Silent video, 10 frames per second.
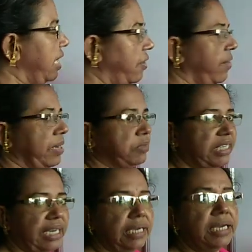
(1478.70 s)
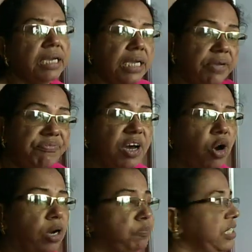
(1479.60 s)
Now I am saying if the
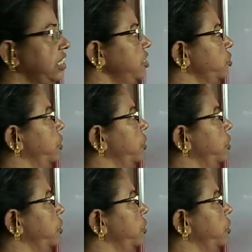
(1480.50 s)
object is